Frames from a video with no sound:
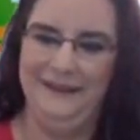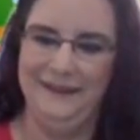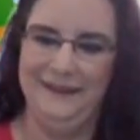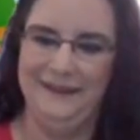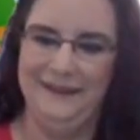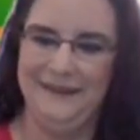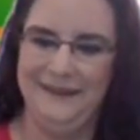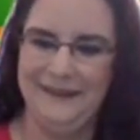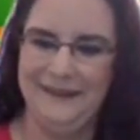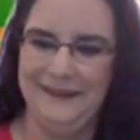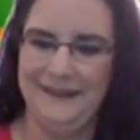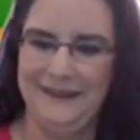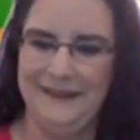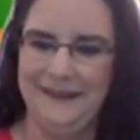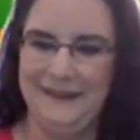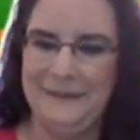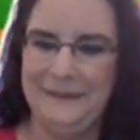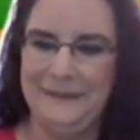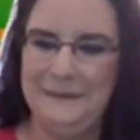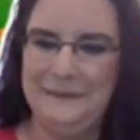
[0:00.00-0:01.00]

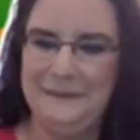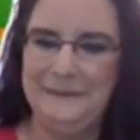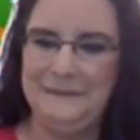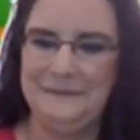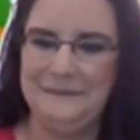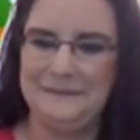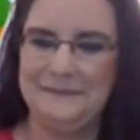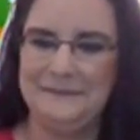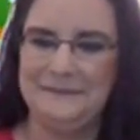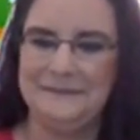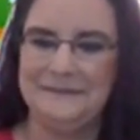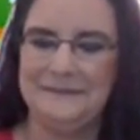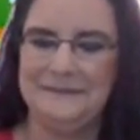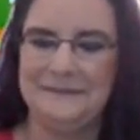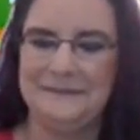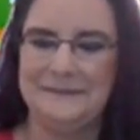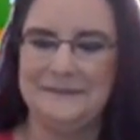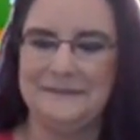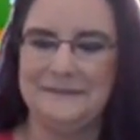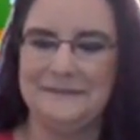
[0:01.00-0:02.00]

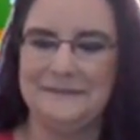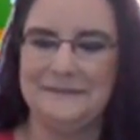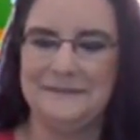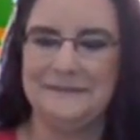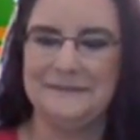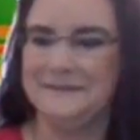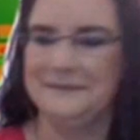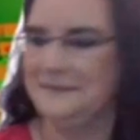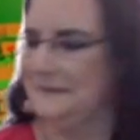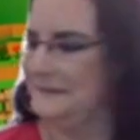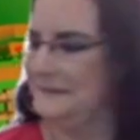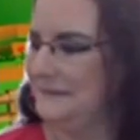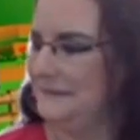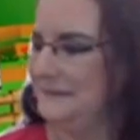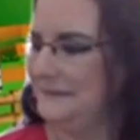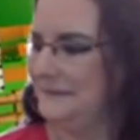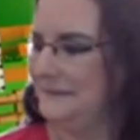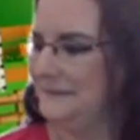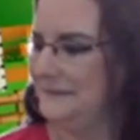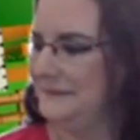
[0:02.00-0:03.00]

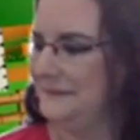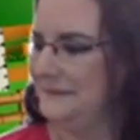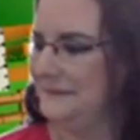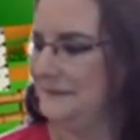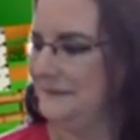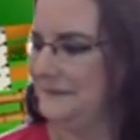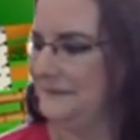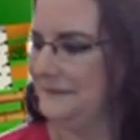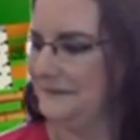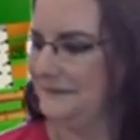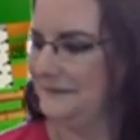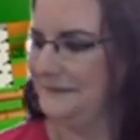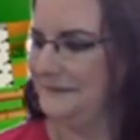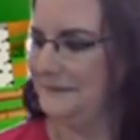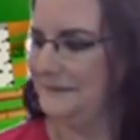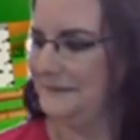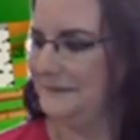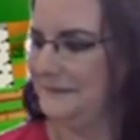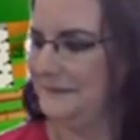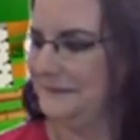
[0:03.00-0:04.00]

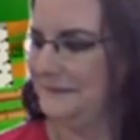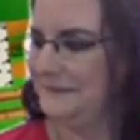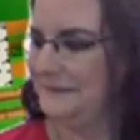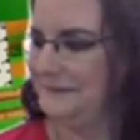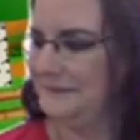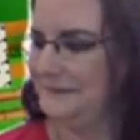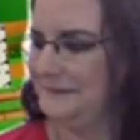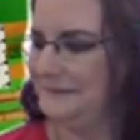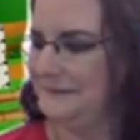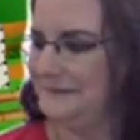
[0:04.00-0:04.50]
No words are spoken by the person on screen.